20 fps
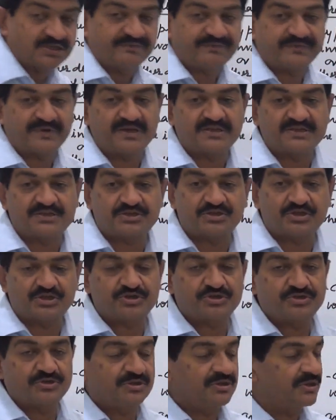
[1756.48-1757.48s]
of
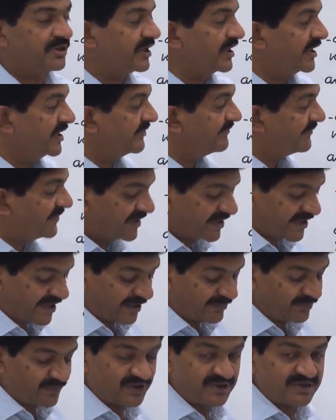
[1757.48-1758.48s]
construction, the event
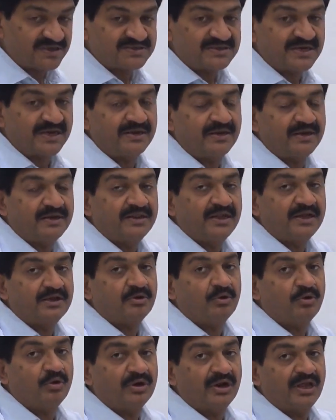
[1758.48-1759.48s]
can be decided
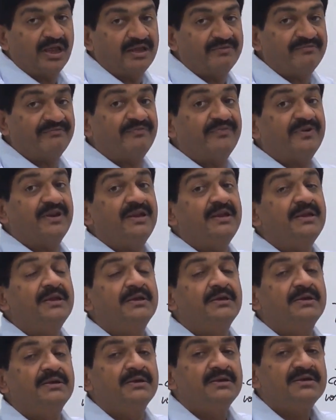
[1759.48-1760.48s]
that on every
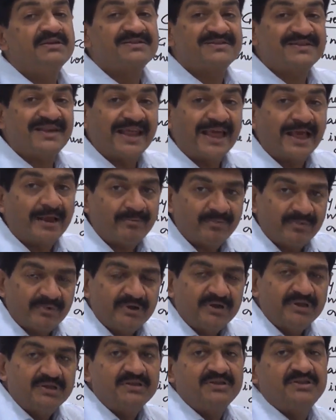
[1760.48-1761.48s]
slab
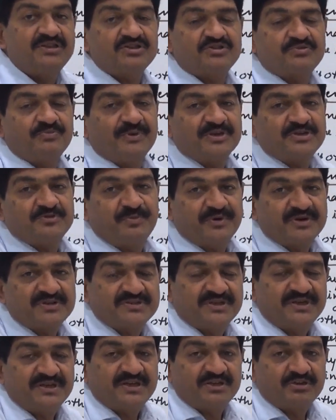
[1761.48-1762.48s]
this much
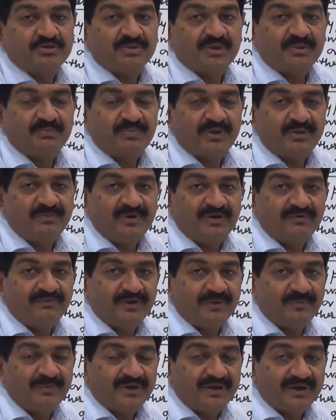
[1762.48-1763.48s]
percentage of the payment
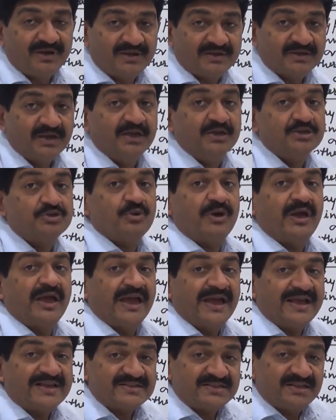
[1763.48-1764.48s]
will be released. So
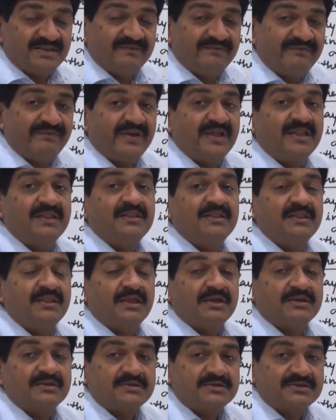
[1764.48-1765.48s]
as and when
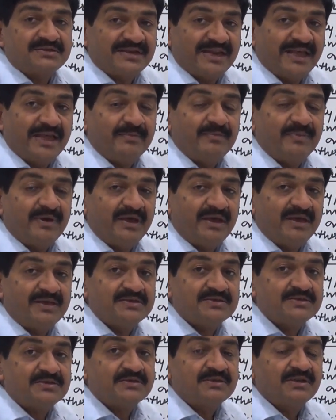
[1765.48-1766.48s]
the slab
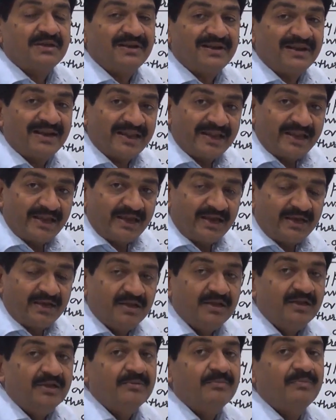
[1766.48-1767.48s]
is
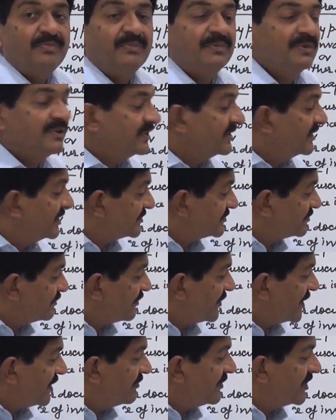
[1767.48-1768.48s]
laid, this
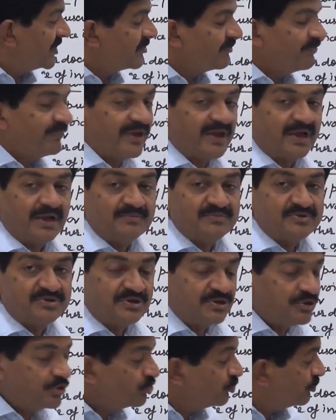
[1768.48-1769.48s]
payment becomes
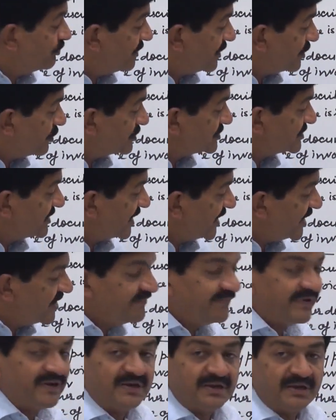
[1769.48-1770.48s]
due because the
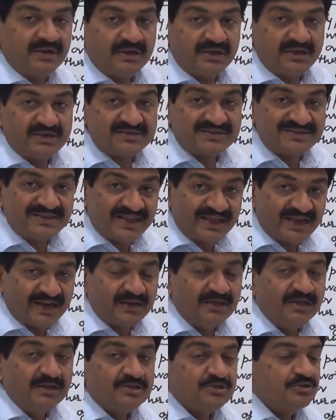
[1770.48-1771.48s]
event is
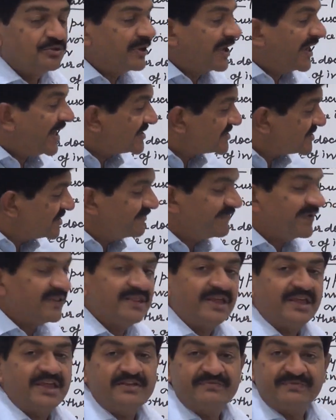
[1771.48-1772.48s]
there. So as and when
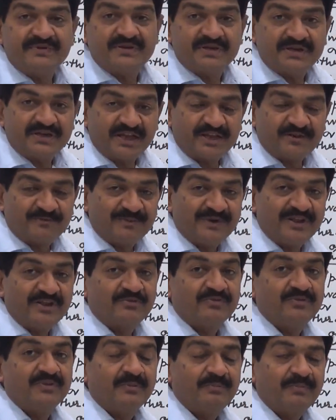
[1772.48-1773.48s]
the event takes
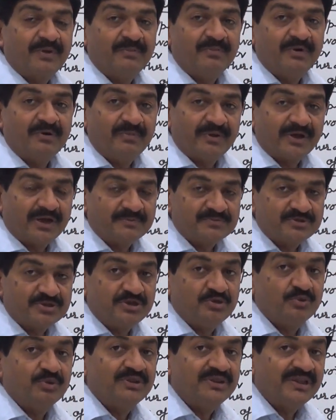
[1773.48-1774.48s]
place, the payment becomes
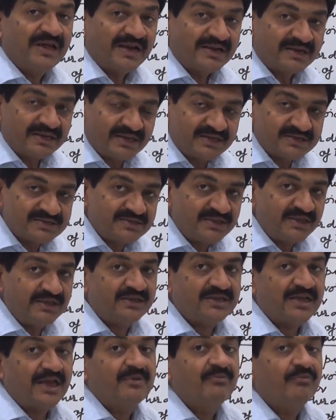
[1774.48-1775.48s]
due, and that is the
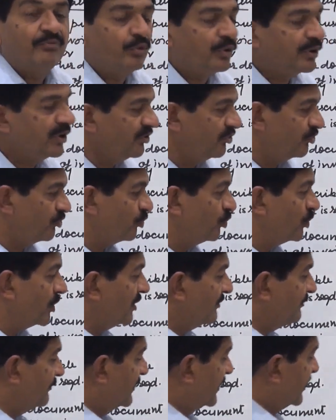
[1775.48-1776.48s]
time for issue
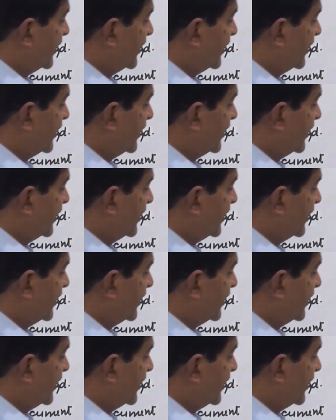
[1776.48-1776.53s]
of